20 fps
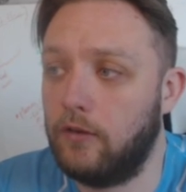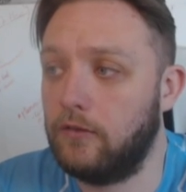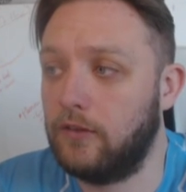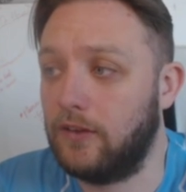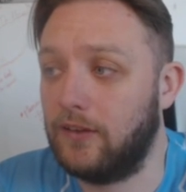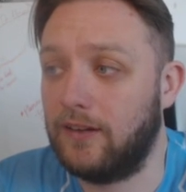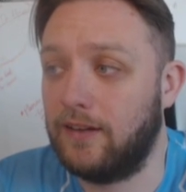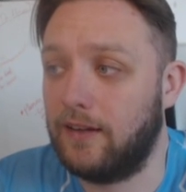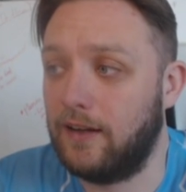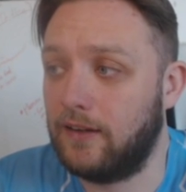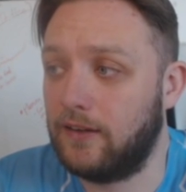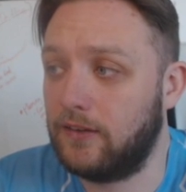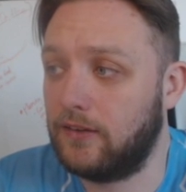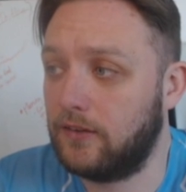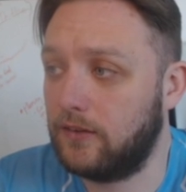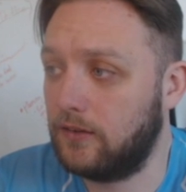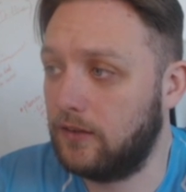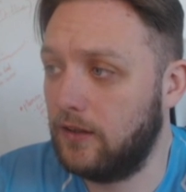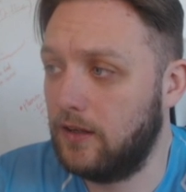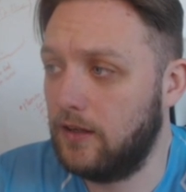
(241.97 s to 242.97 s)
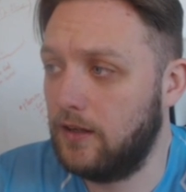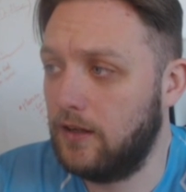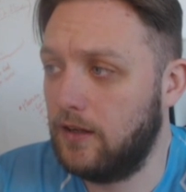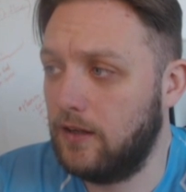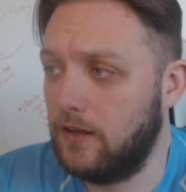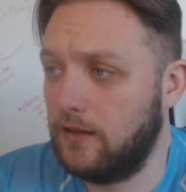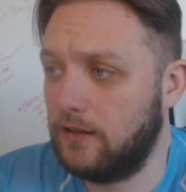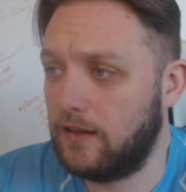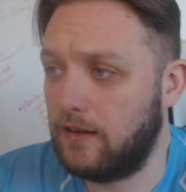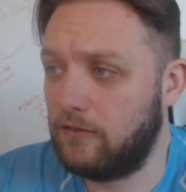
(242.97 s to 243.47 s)
Obviously
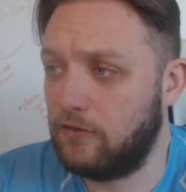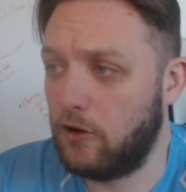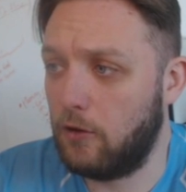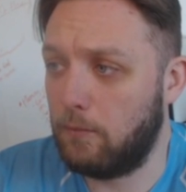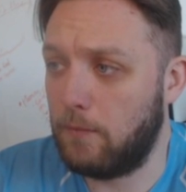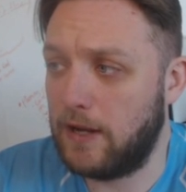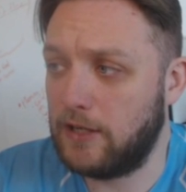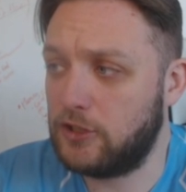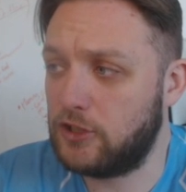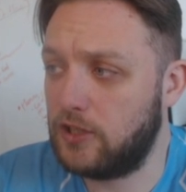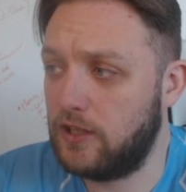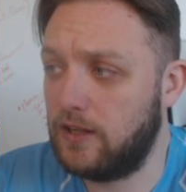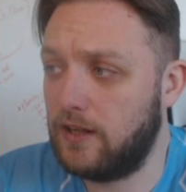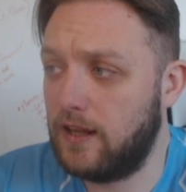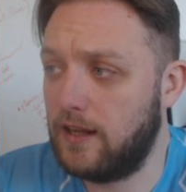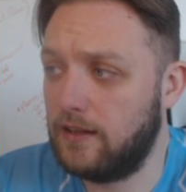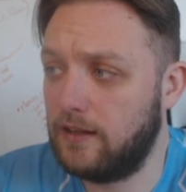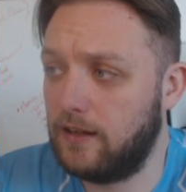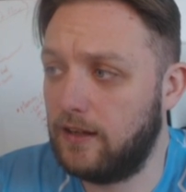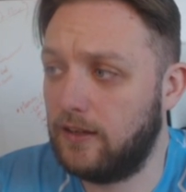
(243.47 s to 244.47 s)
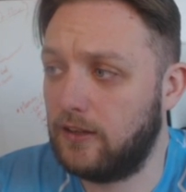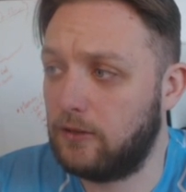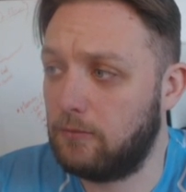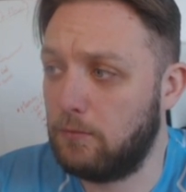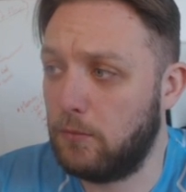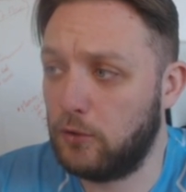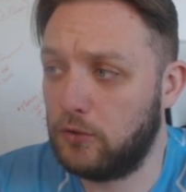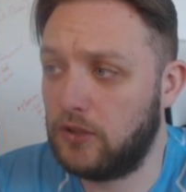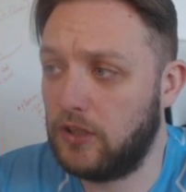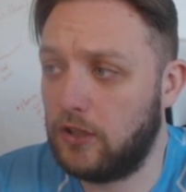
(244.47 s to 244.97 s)
they've not mentioned there that it's
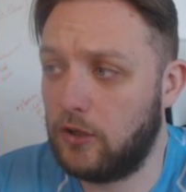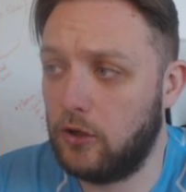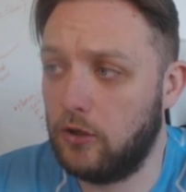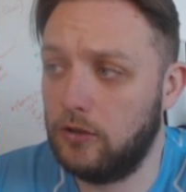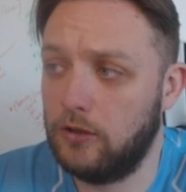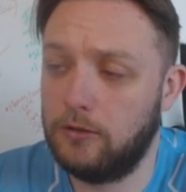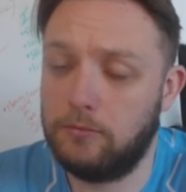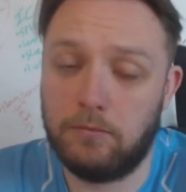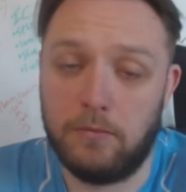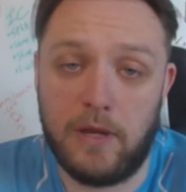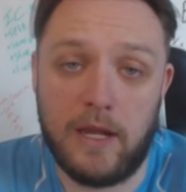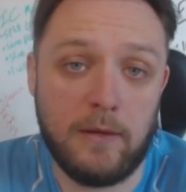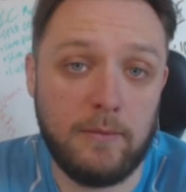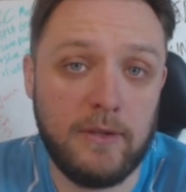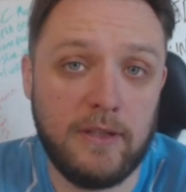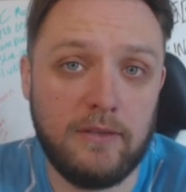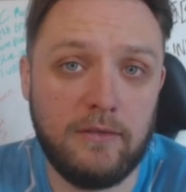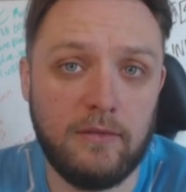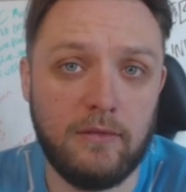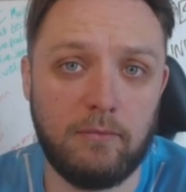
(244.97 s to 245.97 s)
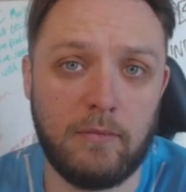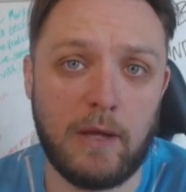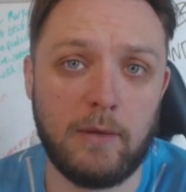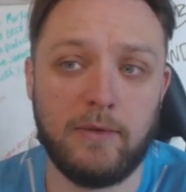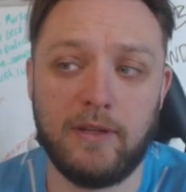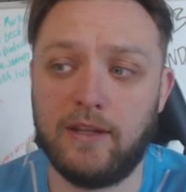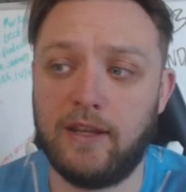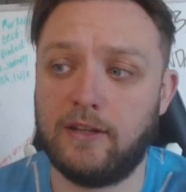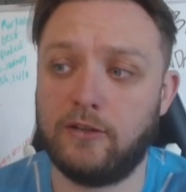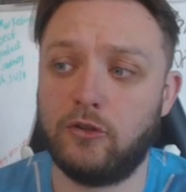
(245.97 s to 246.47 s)
multicolored. Maybe
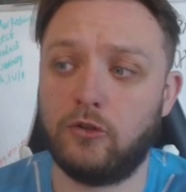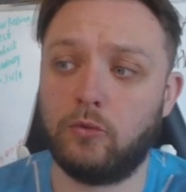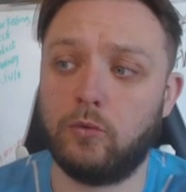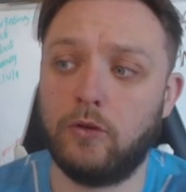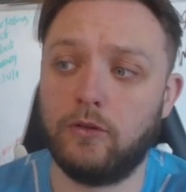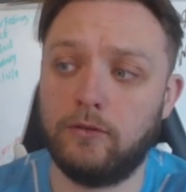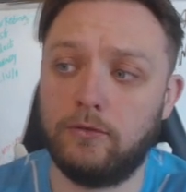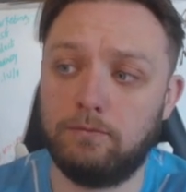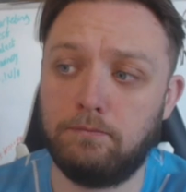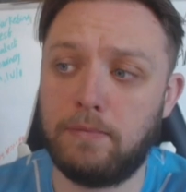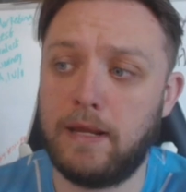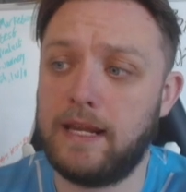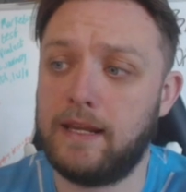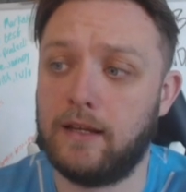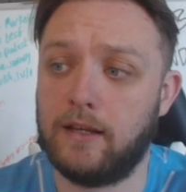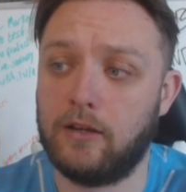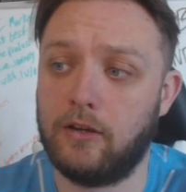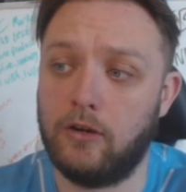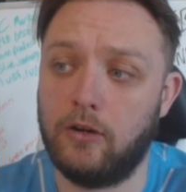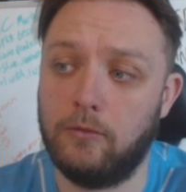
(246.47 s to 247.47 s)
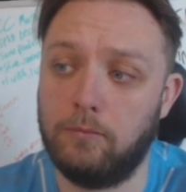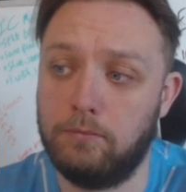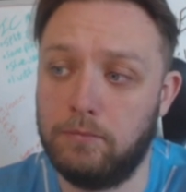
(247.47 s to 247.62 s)
they just want pink or